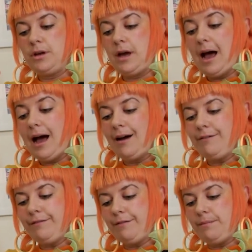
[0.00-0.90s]

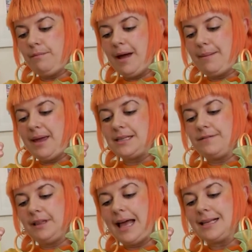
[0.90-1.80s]
halve my piece of
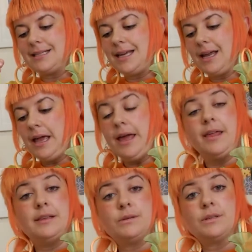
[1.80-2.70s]
elastic.
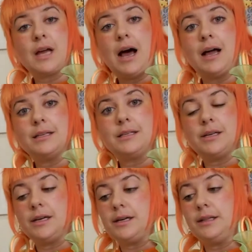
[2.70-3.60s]
This was cut
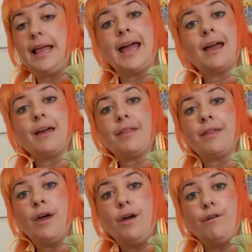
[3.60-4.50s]
to length
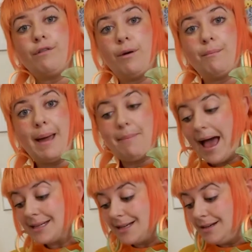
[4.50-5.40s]
from my
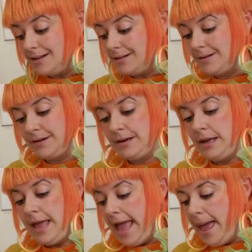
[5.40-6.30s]
pattern,
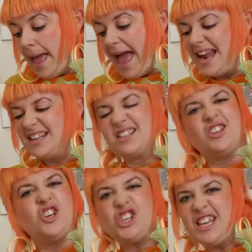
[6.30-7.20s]
and it's
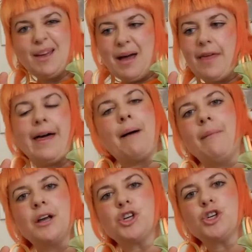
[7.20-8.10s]
usually about that
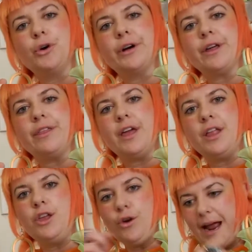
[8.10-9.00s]
much shorter
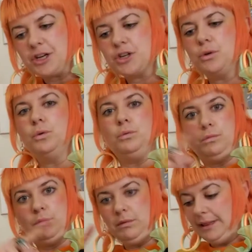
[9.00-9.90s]
than your actual
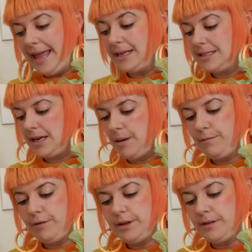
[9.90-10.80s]
leg
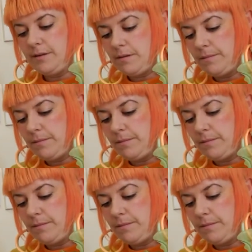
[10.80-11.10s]
circumference.